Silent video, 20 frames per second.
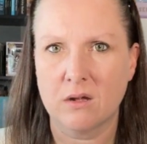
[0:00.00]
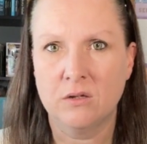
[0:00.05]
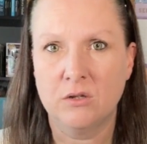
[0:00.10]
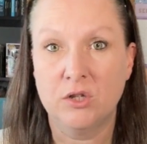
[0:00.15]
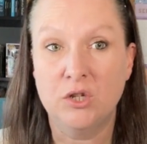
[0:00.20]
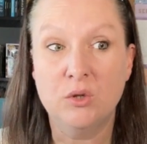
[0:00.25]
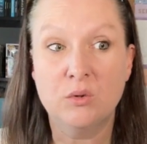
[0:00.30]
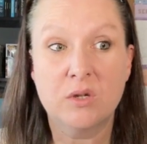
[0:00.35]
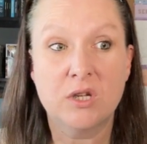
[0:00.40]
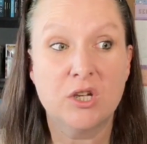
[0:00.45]

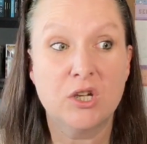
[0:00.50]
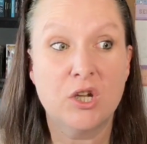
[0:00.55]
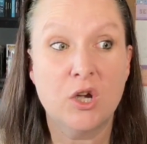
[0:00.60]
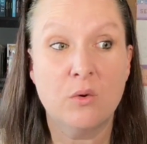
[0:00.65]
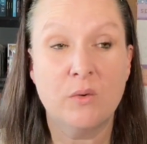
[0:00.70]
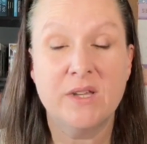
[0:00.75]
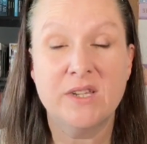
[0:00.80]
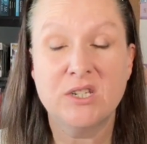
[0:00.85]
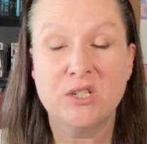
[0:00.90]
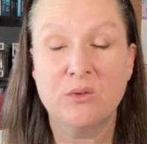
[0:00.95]
You can
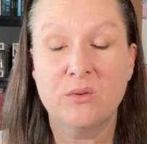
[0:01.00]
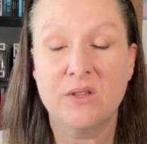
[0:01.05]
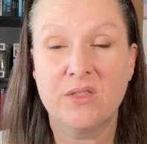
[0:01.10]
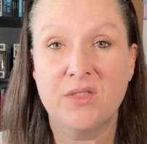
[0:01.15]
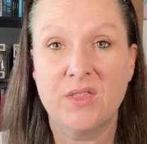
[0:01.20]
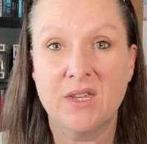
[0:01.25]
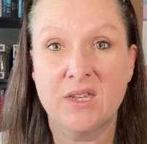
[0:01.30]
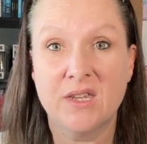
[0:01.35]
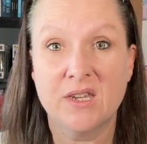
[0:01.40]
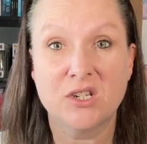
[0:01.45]
go into it
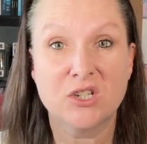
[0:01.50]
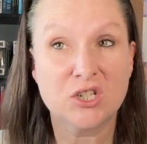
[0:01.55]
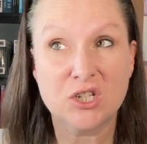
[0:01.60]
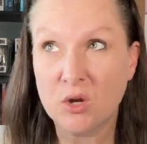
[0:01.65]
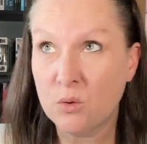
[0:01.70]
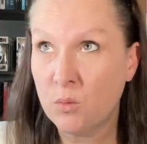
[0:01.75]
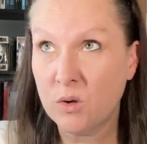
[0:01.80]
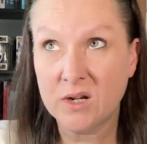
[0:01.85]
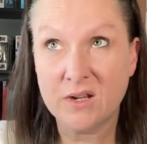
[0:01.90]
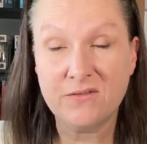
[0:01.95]
thinking,
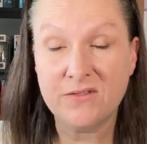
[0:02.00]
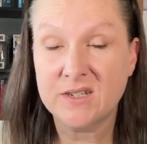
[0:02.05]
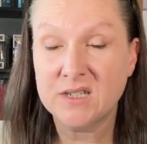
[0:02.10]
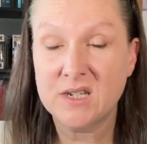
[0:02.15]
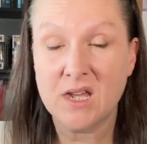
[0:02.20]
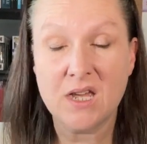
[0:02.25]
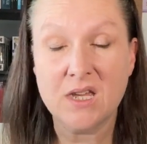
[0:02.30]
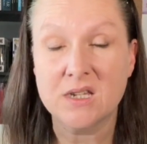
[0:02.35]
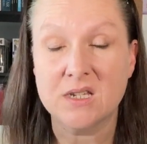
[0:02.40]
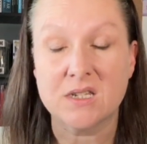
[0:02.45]
so what if it
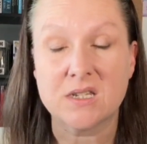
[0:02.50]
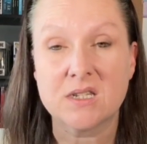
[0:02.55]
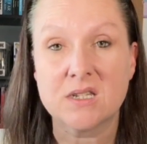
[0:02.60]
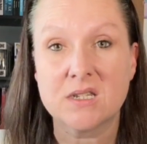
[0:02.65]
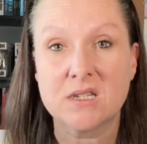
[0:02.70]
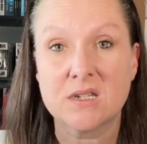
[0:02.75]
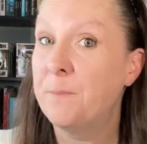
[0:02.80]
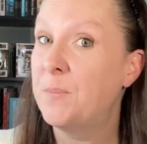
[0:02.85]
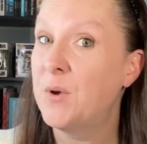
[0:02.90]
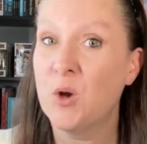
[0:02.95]

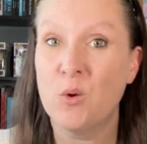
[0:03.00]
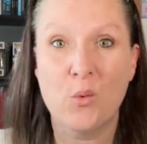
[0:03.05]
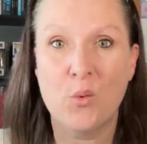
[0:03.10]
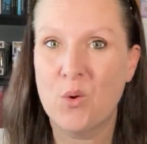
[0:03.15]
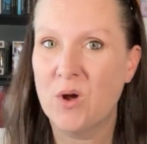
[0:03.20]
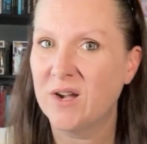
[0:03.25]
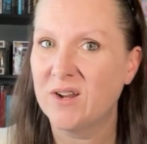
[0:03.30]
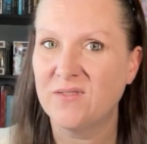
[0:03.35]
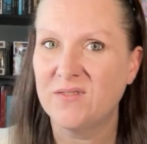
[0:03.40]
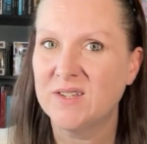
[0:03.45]
does? But
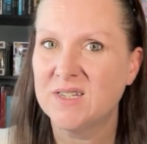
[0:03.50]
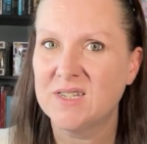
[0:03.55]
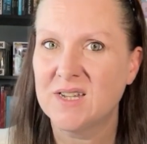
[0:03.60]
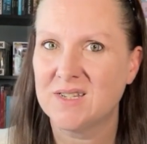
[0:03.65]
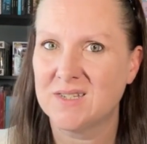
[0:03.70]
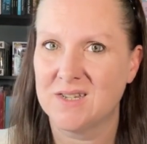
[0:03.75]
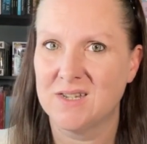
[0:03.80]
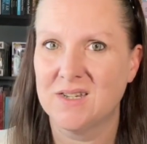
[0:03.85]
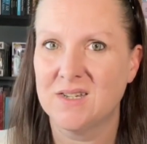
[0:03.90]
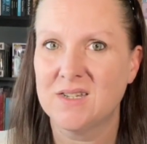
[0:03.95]
what if it
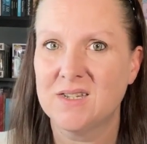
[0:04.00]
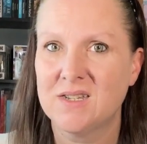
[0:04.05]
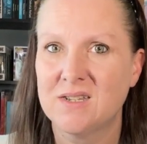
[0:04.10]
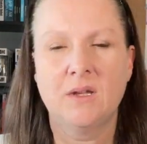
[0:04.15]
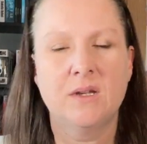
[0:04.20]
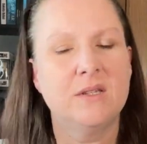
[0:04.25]
doesn't?